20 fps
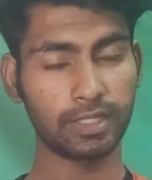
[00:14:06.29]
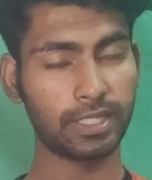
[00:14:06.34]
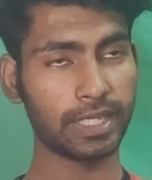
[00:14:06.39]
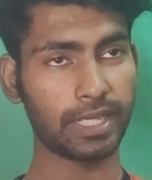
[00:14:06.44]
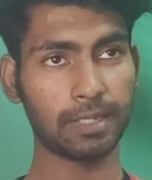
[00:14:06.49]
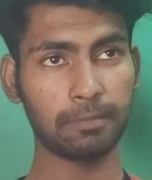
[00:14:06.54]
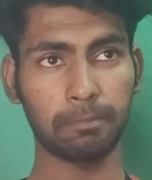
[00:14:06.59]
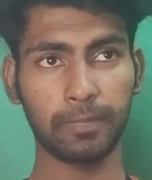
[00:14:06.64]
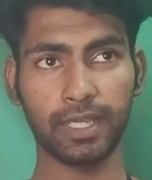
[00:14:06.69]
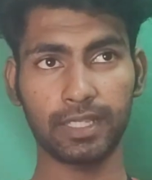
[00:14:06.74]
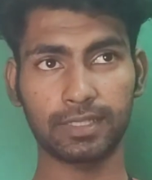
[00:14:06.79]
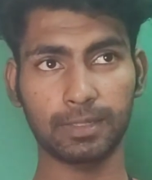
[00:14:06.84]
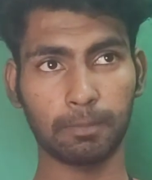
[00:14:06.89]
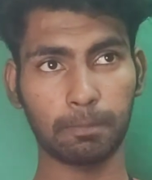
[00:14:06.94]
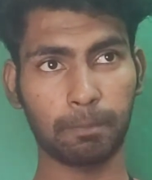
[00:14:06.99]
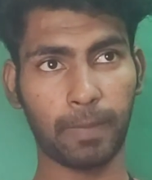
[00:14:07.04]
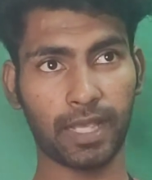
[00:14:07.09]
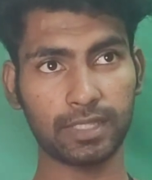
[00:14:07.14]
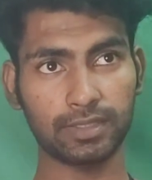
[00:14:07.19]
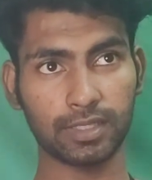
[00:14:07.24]
they can make
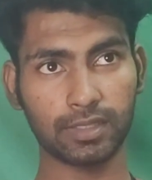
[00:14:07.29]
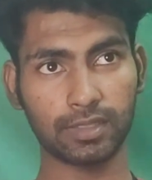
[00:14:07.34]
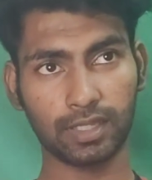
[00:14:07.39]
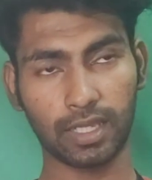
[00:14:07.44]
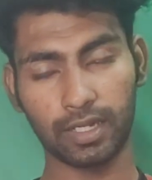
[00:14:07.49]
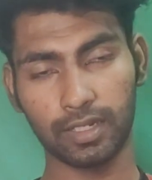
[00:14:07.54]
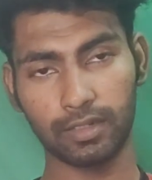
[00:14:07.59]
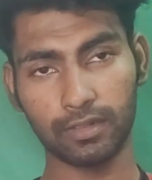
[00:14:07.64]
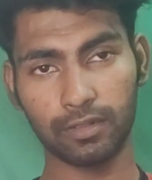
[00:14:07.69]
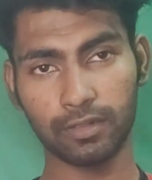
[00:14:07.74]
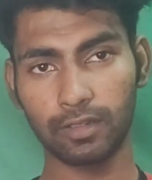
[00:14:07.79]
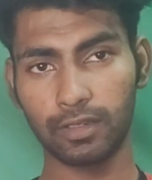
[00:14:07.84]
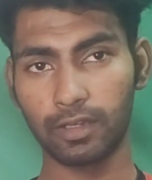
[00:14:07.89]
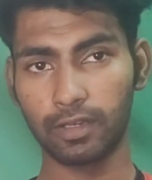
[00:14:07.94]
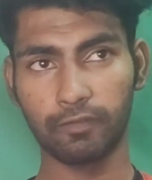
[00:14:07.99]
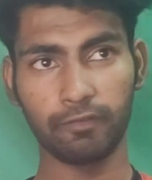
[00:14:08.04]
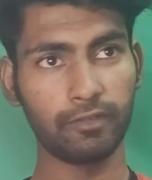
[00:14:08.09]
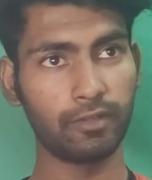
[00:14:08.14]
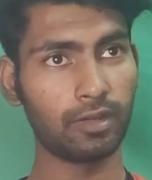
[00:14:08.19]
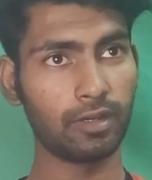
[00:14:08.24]
some passes, and
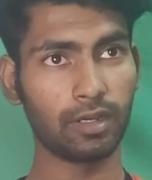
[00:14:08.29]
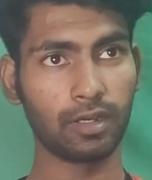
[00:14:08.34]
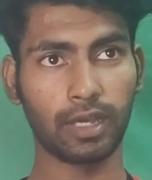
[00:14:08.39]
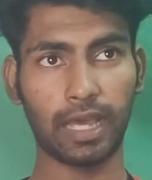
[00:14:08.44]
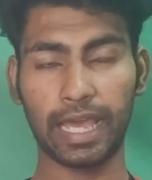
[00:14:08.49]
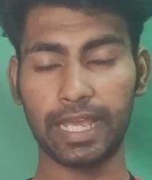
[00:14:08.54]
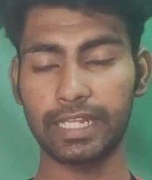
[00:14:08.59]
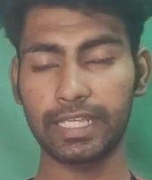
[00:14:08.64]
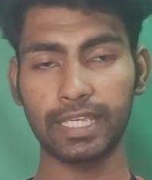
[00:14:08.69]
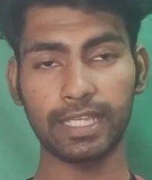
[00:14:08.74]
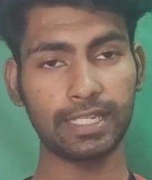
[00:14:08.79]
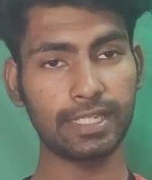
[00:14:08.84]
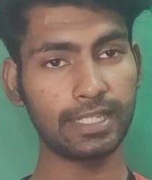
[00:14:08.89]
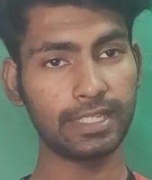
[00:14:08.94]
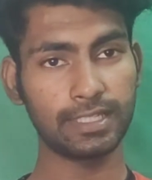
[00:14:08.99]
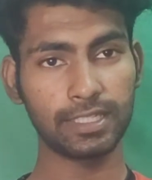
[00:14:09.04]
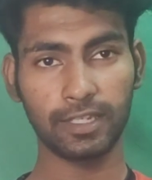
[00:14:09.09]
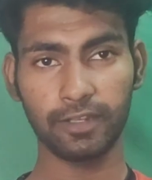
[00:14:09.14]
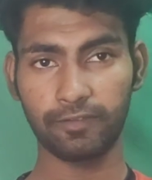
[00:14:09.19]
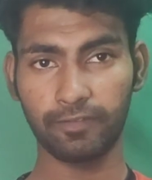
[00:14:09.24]
Harry can
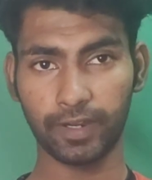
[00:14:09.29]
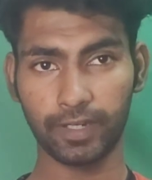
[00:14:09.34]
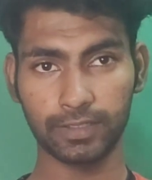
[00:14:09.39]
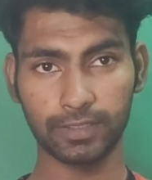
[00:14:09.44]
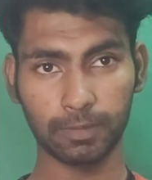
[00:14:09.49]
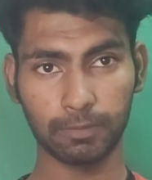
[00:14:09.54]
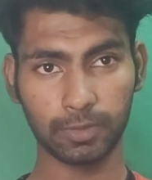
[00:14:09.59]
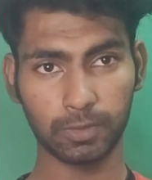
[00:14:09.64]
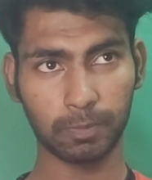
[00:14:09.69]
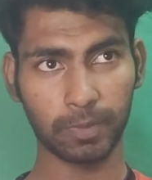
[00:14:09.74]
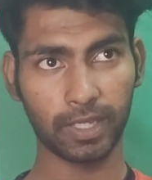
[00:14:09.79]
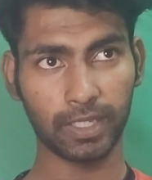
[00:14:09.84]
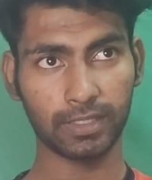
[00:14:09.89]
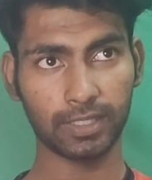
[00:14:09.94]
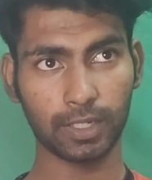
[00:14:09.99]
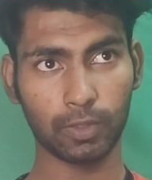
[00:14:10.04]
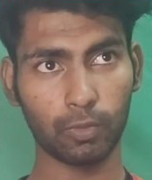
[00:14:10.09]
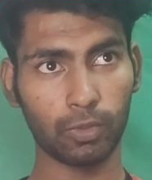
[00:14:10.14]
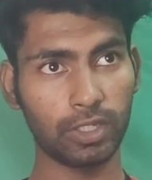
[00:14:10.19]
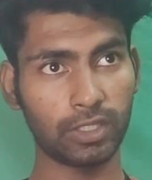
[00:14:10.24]
easily find some
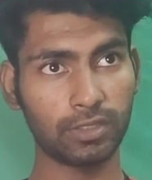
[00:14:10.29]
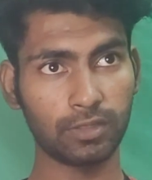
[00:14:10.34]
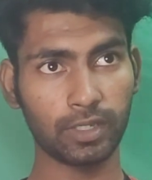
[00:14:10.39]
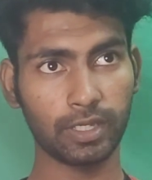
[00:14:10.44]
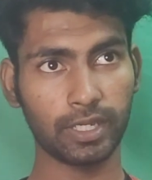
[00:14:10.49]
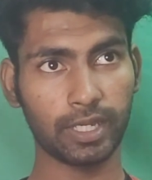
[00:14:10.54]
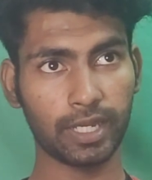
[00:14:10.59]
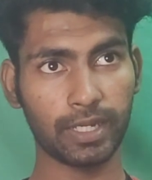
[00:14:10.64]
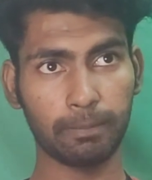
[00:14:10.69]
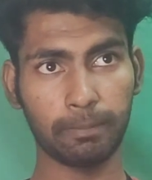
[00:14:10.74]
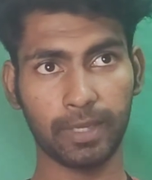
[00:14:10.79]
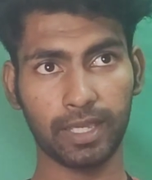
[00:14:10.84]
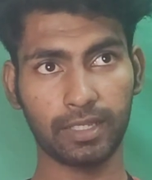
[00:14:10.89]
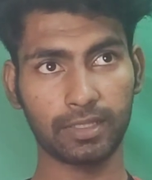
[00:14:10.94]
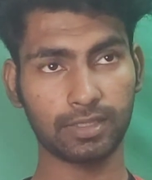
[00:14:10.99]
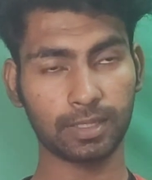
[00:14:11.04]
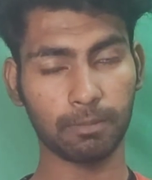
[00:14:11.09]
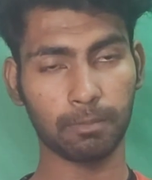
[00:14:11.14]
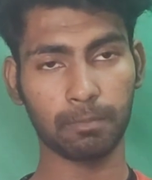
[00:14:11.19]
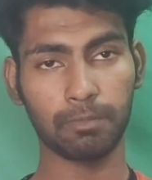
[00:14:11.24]
space, and Olise can
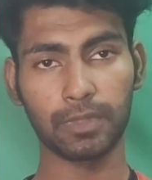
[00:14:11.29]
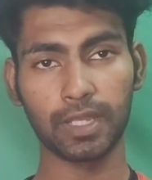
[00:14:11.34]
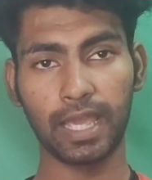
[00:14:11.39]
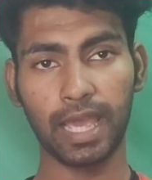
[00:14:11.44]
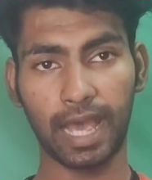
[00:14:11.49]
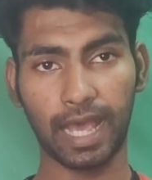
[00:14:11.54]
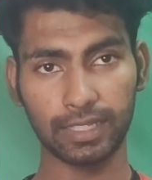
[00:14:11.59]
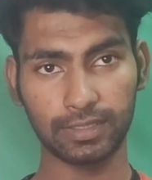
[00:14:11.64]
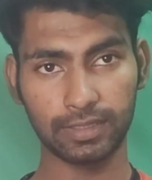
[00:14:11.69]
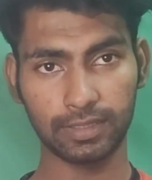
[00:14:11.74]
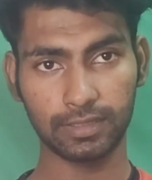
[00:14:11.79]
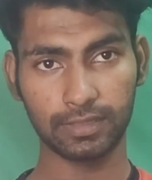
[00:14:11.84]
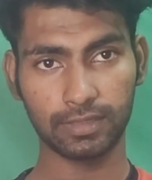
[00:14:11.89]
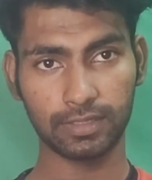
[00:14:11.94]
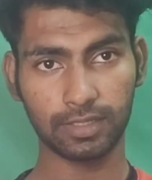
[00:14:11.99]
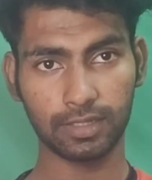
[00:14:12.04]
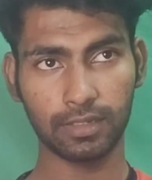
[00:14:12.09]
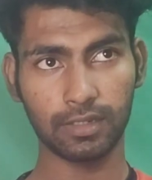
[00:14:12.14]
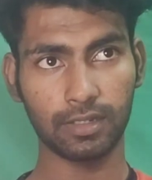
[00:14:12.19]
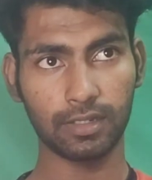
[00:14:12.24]
make some
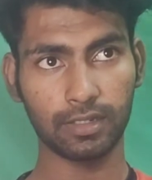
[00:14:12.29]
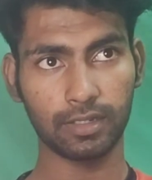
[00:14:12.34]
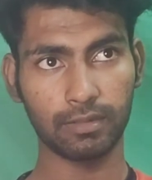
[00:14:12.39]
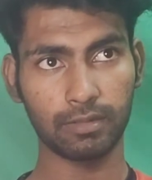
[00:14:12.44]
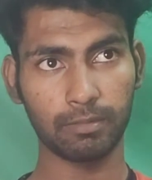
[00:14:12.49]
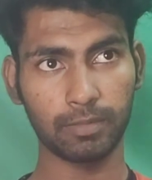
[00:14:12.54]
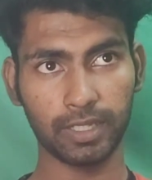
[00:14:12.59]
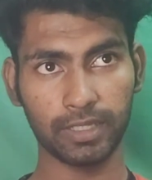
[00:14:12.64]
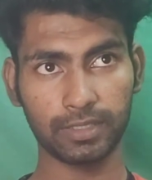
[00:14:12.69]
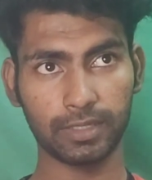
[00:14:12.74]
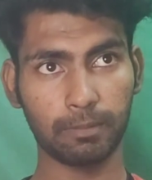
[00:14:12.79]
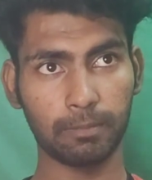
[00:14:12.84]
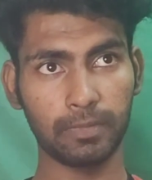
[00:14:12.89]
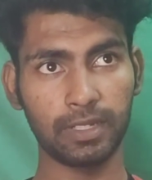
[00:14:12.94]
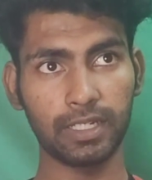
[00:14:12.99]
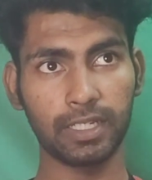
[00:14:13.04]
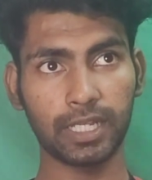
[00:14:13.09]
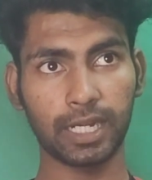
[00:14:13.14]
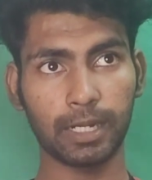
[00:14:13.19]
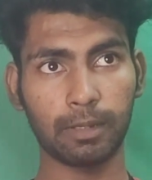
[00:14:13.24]
assist, make some
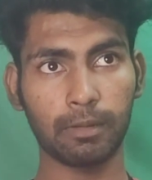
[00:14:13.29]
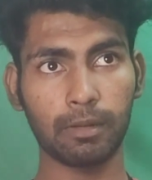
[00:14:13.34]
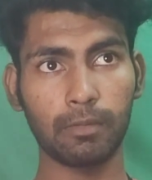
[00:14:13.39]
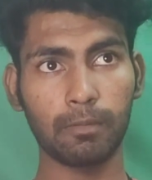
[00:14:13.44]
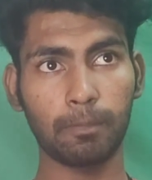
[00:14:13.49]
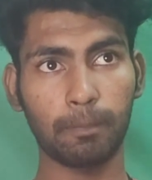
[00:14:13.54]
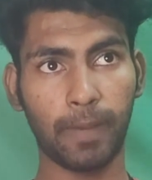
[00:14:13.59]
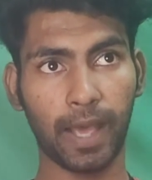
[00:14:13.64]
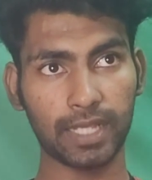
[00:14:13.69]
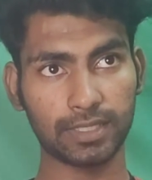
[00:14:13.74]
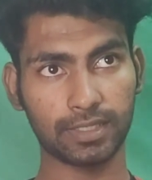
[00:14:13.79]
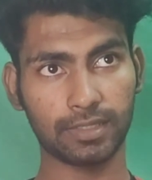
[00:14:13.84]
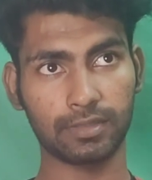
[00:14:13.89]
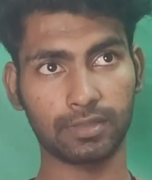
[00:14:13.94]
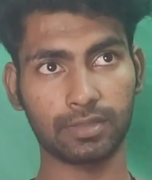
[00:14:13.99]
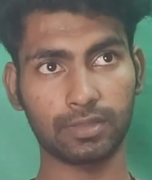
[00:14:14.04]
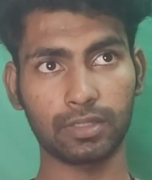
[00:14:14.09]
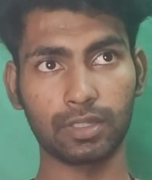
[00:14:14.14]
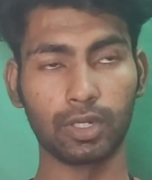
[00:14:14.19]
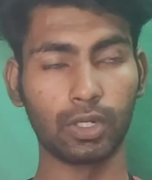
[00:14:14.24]
incredible
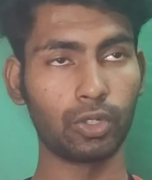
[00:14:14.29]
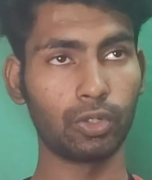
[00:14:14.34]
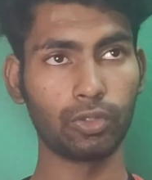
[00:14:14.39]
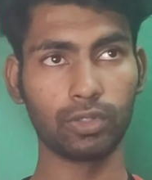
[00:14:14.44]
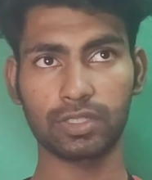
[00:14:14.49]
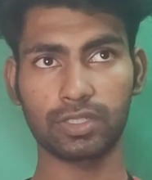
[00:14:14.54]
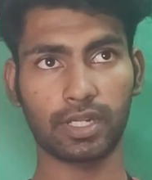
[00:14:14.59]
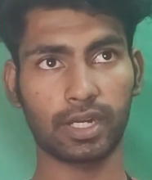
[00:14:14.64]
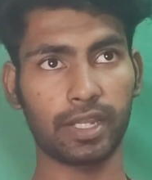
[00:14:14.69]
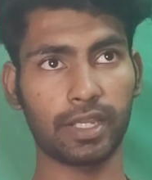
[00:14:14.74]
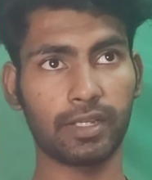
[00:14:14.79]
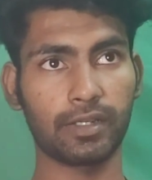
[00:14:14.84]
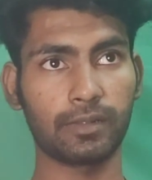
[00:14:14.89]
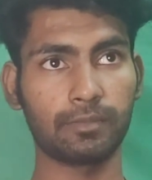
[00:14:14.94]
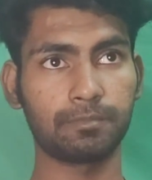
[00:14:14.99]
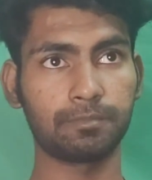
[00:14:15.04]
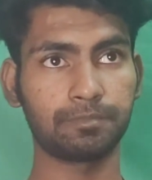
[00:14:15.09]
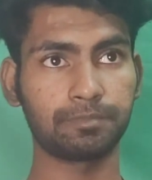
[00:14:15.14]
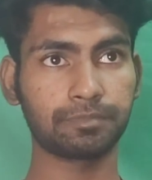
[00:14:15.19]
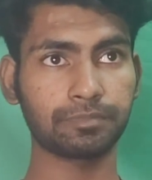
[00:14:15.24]
passes to the
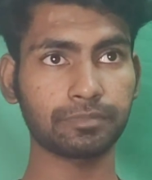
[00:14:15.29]
striker.